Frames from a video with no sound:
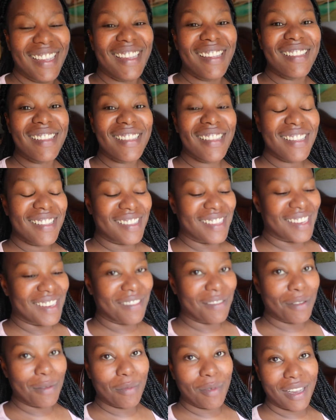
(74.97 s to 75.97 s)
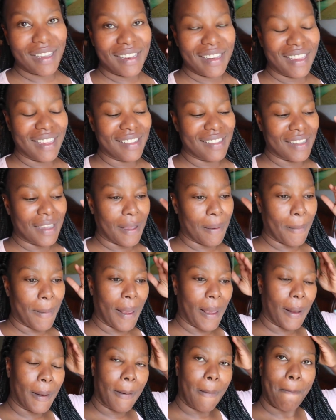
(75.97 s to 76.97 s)
He's in the sitting room writing the exam
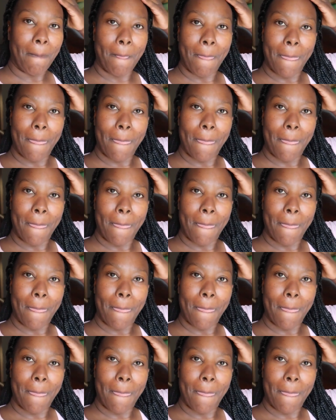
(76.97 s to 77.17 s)
and